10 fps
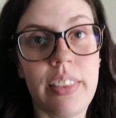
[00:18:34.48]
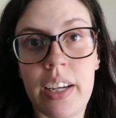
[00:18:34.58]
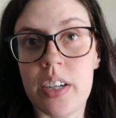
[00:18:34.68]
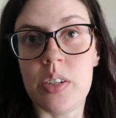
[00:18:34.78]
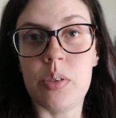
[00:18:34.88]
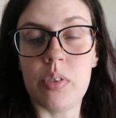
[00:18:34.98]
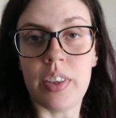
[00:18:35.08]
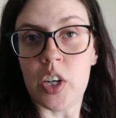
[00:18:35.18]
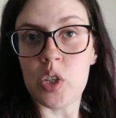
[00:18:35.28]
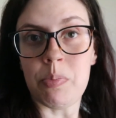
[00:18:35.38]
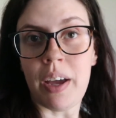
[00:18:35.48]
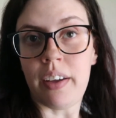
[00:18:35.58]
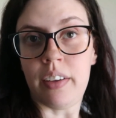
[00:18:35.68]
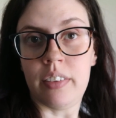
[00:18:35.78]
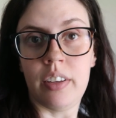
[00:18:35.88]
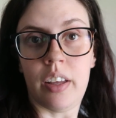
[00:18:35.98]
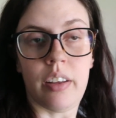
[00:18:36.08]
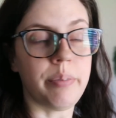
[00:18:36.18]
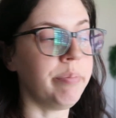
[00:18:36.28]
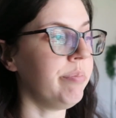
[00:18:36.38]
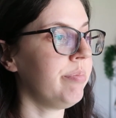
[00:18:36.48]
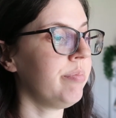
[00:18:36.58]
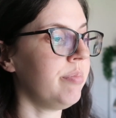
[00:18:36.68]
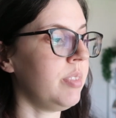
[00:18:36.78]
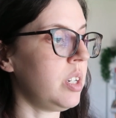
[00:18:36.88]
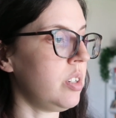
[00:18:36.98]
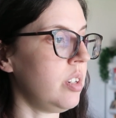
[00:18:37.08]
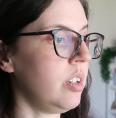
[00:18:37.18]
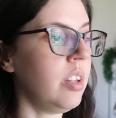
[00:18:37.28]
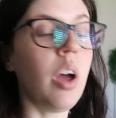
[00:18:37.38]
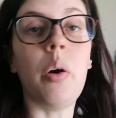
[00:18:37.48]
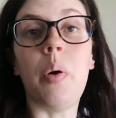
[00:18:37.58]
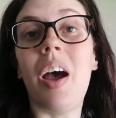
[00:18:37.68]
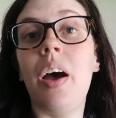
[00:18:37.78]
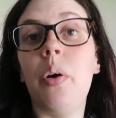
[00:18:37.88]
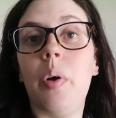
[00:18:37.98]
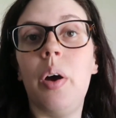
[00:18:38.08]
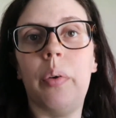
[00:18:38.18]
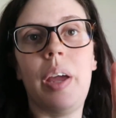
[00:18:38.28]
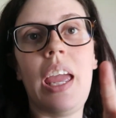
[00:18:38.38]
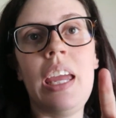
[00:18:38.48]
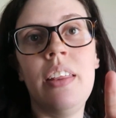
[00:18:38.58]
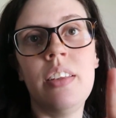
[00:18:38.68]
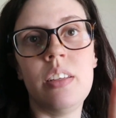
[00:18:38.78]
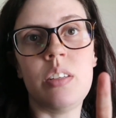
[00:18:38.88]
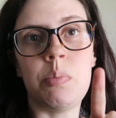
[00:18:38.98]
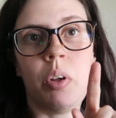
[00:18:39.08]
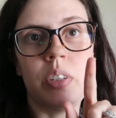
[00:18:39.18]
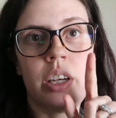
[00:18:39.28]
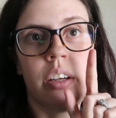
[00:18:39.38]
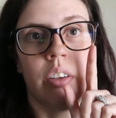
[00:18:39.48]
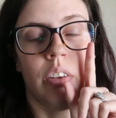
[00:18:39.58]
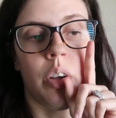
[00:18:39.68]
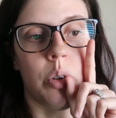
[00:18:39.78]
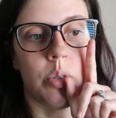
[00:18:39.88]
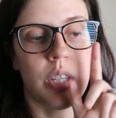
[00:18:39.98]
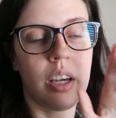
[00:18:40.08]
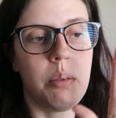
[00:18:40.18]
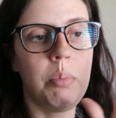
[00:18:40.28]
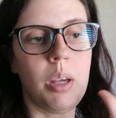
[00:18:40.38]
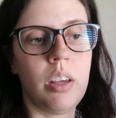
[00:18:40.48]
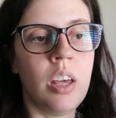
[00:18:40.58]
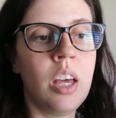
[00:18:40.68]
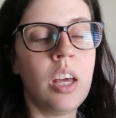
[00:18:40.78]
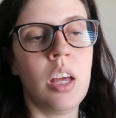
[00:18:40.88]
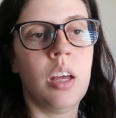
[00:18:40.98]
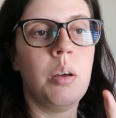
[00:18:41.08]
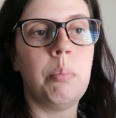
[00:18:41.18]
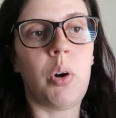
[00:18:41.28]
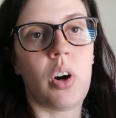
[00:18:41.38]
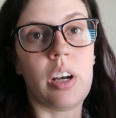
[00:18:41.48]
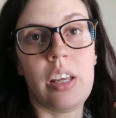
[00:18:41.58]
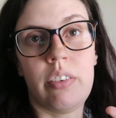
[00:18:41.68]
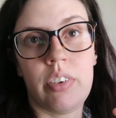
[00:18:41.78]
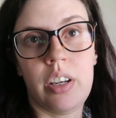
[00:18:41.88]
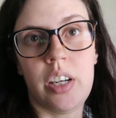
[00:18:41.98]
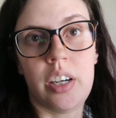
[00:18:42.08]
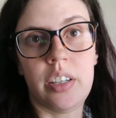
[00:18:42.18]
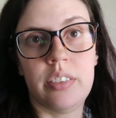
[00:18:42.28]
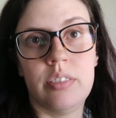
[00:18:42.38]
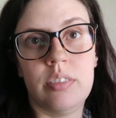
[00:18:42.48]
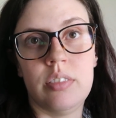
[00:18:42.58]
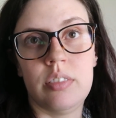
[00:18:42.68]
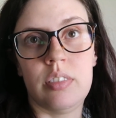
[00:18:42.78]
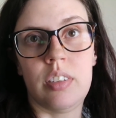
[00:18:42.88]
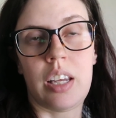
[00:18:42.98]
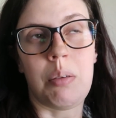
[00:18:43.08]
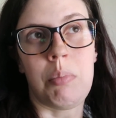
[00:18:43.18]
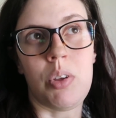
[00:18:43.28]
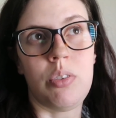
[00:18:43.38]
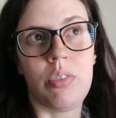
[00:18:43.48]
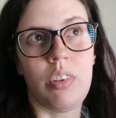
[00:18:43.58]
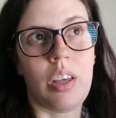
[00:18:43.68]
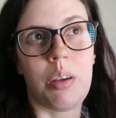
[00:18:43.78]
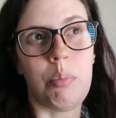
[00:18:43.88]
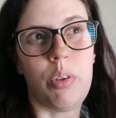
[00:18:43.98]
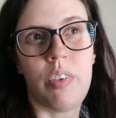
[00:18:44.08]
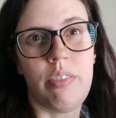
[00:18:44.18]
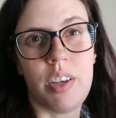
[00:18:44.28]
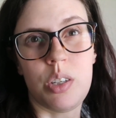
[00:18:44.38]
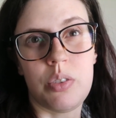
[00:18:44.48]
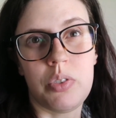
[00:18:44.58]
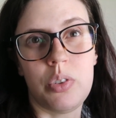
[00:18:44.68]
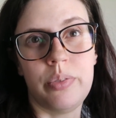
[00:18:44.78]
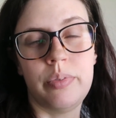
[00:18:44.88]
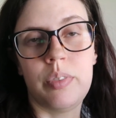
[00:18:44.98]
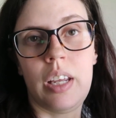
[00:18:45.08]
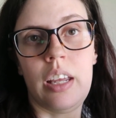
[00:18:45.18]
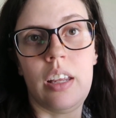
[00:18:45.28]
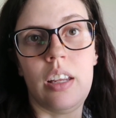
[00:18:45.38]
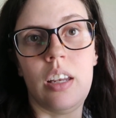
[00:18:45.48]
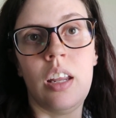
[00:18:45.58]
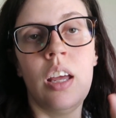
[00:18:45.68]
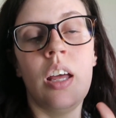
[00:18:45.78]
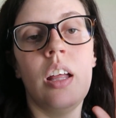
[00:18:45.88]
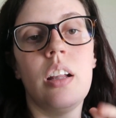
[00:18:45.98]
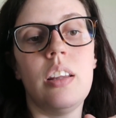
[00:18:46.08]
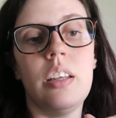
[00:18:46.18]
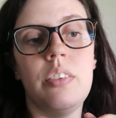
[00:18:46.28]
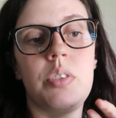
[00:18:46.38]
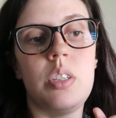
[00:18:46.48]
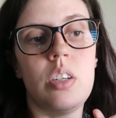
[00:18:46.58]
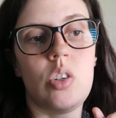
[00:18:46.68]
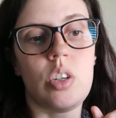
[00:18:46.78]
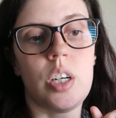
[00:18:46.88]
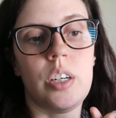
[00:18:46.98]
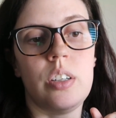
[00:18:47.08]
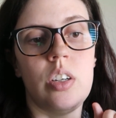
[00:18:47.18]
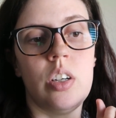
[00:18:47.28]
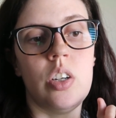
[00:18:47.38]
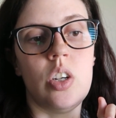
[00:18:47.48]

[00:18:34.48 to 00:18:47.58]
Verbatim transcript: there's there's my uh there's oh oh oh and the small town hosts like a big party every year like a mute like a movie festival and Liv's sister,